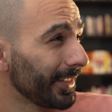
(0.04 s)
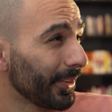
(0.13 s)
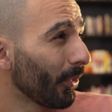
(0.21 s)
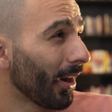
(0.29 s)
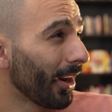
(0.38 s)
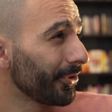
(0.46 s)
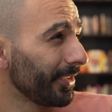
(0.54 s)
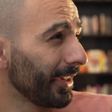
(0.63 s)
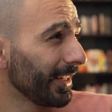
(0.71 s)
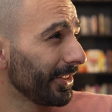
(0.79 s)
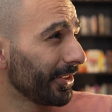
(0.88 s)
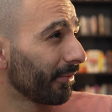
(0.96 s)
the
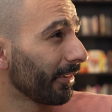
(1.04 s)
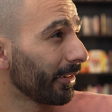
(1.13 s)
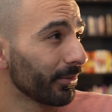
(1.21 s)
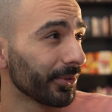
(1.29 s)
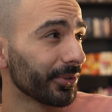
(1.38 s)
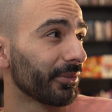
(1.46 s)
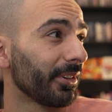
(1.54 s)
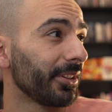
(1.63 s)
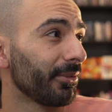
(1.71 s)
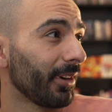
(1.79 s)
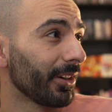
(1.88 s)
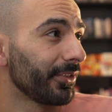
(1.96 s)
180-degree rule in screen
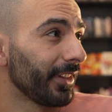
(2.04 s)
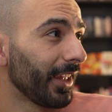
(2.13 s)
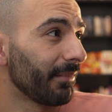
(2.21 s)
direction that